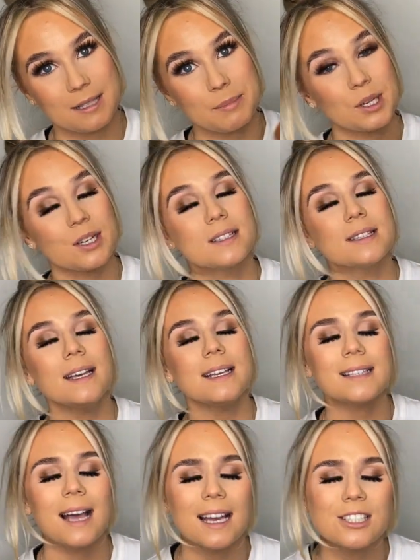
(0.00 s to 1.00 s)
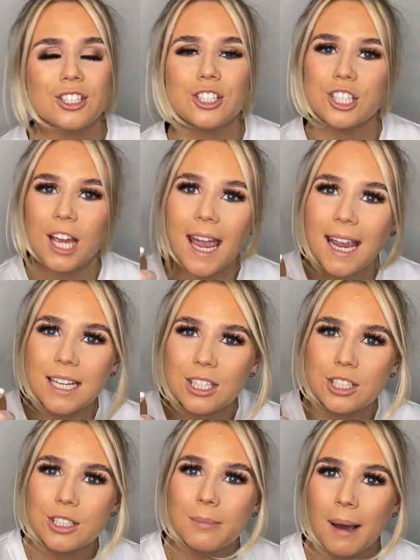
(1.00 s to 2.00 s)
because this has
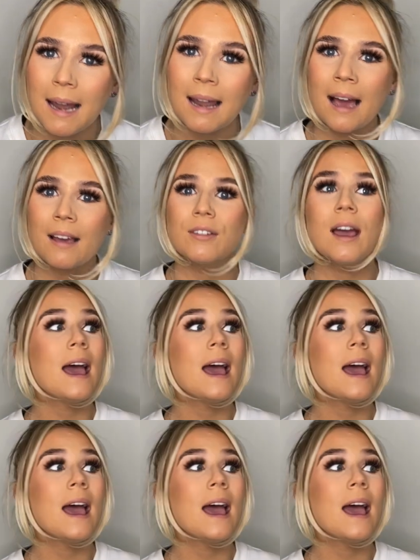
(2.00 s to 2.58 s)
changed my life.